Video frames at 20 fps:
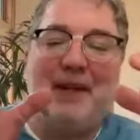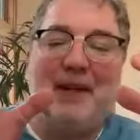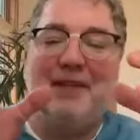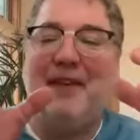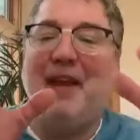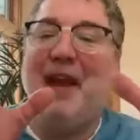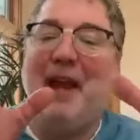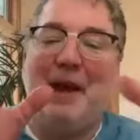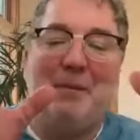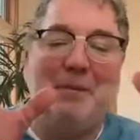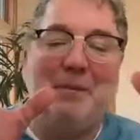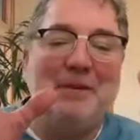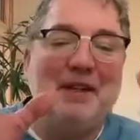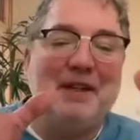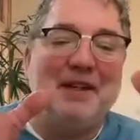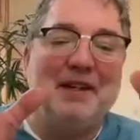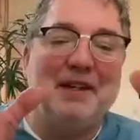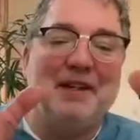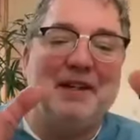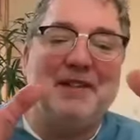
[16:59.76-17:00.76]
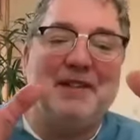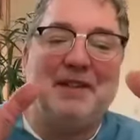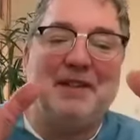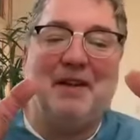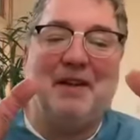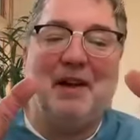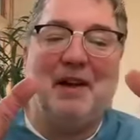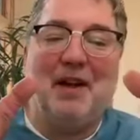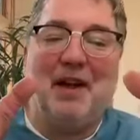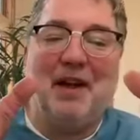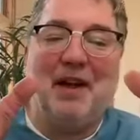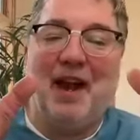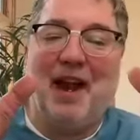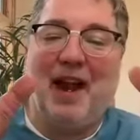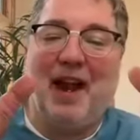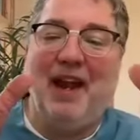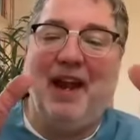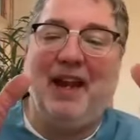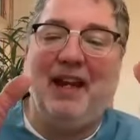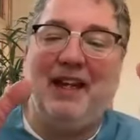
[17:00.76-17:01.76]
in the emptiness,
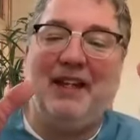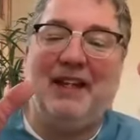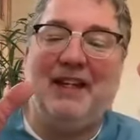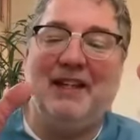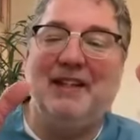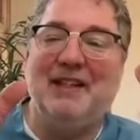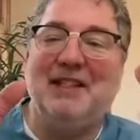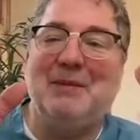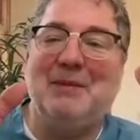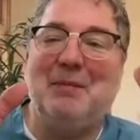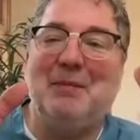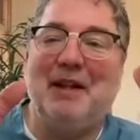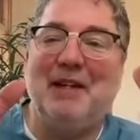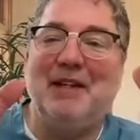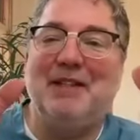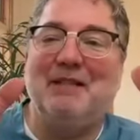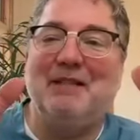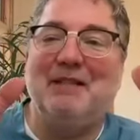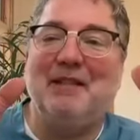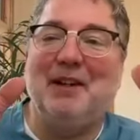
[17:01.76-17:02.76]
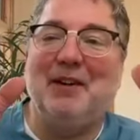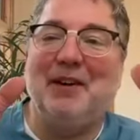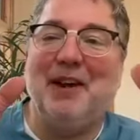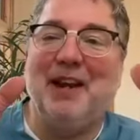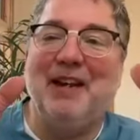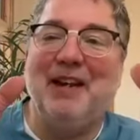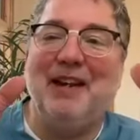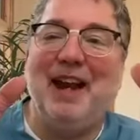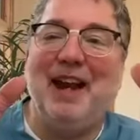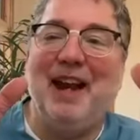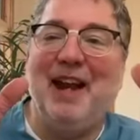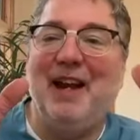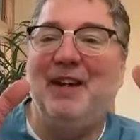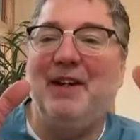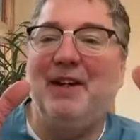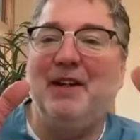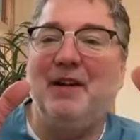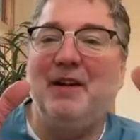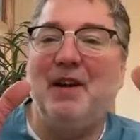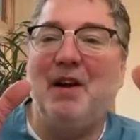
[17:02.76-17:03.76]
hanging in the space of the Grand
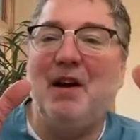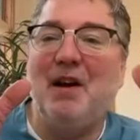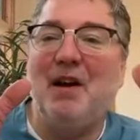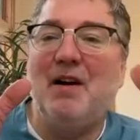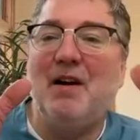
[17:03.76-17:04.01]
Canyon,